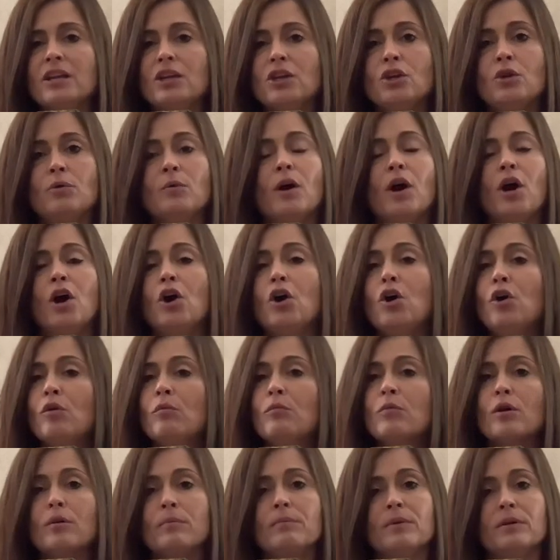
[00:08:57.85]
a new
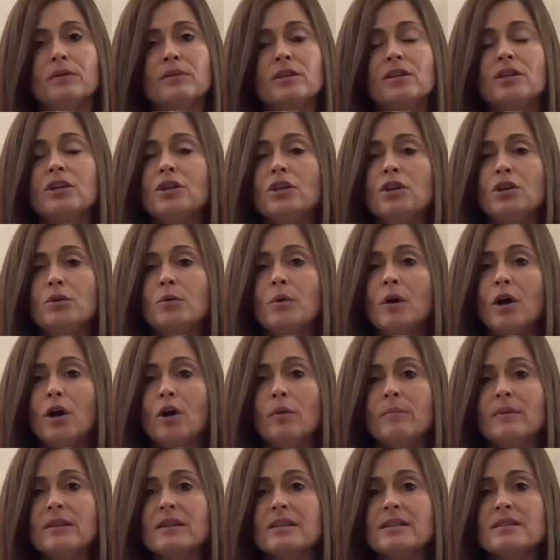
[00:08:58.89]
home or building a new
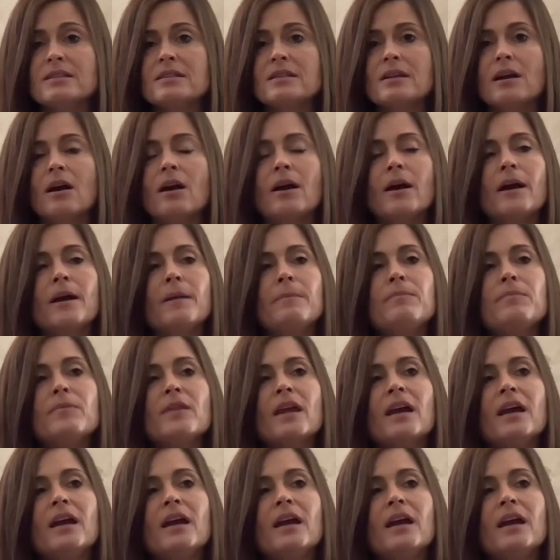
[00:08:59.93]
home at this time,